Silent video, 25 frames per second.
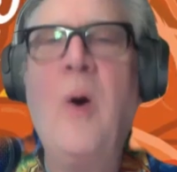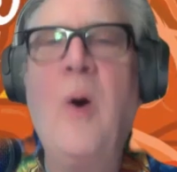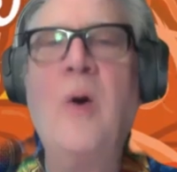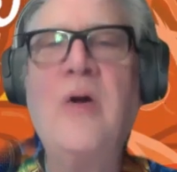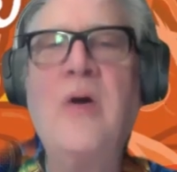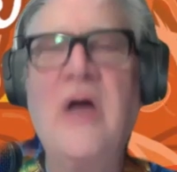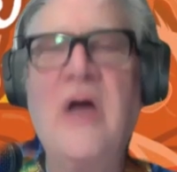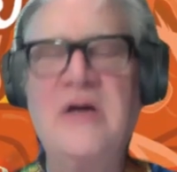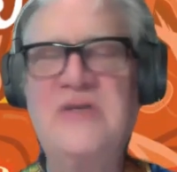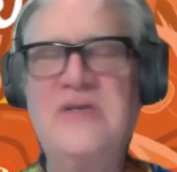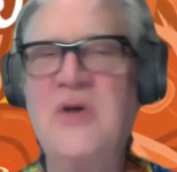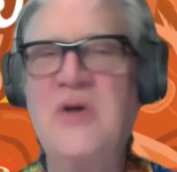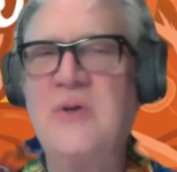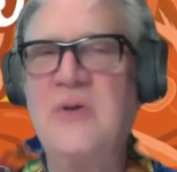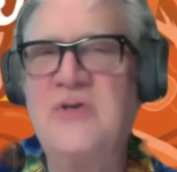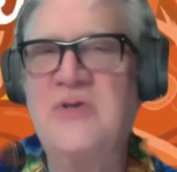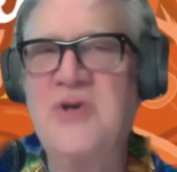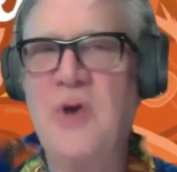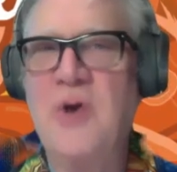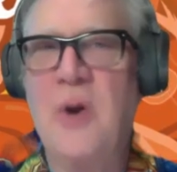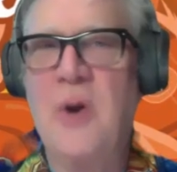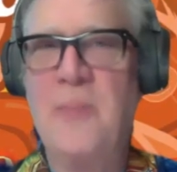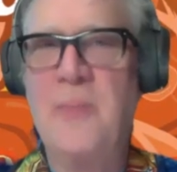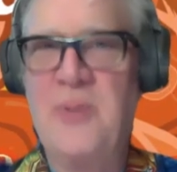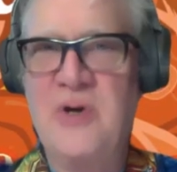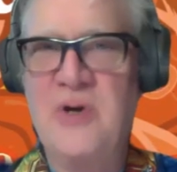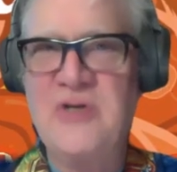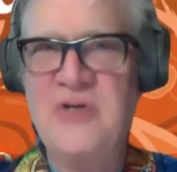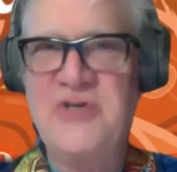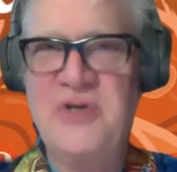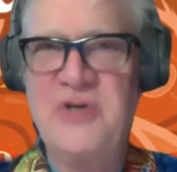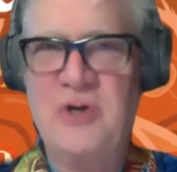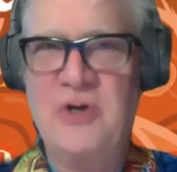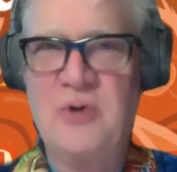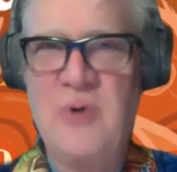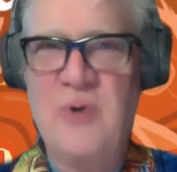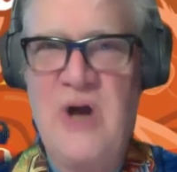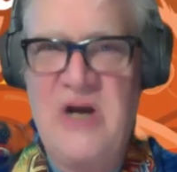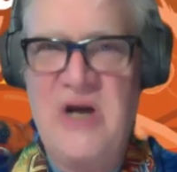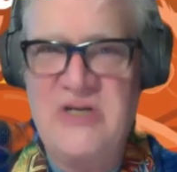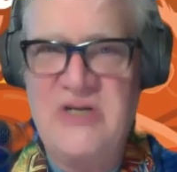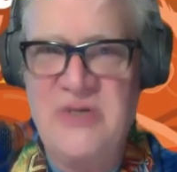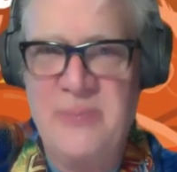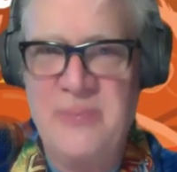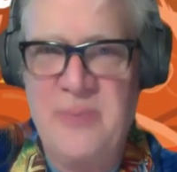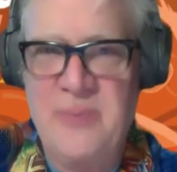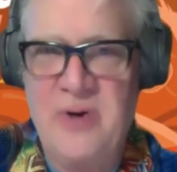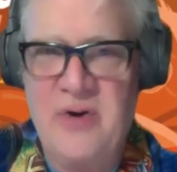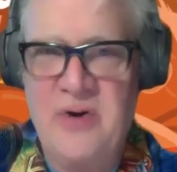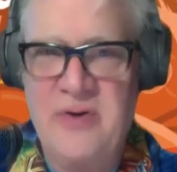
okay. So it's your own personal crash and burn.